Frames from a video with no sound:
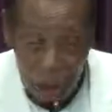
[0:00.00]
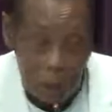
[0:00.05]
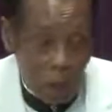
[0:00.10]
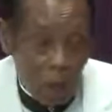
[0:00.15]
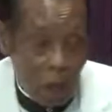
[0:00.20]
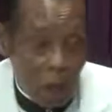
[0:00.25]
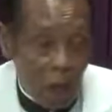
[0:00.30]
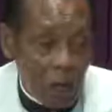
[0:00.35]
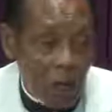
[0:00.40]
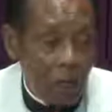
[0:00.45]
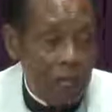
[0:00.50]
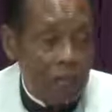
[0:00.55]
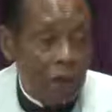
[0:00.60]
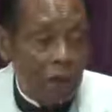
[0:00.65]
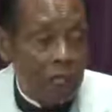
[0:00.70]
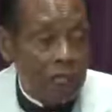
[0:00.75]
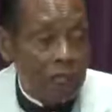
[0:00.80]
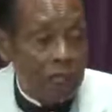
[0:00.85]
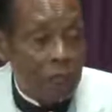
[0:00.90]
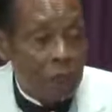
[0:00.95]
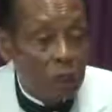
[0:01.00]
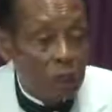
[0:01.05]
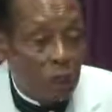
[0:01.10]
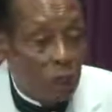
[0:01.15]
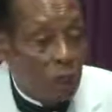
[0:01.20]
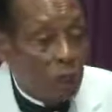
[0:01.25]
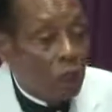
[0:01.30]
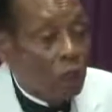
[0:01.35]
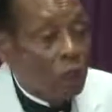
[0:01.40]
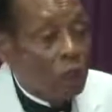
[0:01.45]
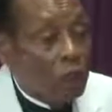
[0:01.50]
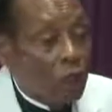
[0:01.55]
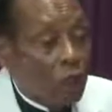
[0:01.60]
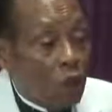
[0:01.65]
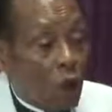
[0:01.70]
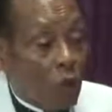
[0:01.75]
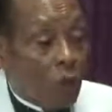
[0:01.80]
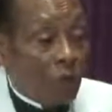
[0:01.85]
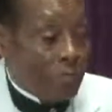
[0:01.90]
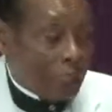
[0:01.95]
so it was through the
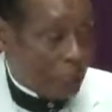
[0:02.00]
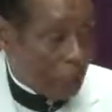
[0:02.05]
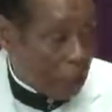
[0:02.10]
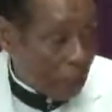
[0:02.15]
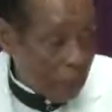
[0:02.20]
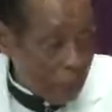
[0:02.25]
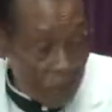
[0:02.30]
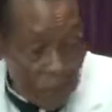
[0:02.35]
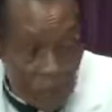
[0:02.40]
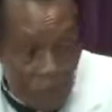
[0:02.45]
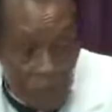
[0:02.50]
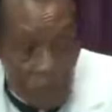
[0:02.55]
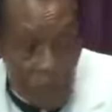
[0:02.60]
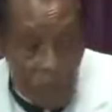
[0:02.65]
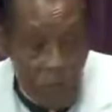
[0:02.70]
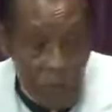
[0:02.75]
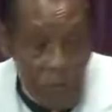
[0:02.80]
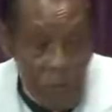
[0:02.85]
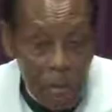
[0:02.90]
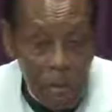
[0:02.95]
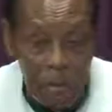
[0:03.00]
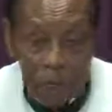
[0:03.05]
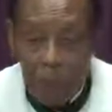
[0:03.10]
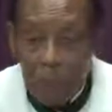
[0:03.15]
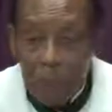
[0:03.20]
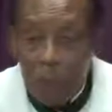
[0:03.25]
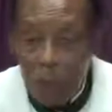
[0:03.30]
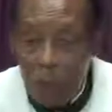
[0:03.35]
committee. And the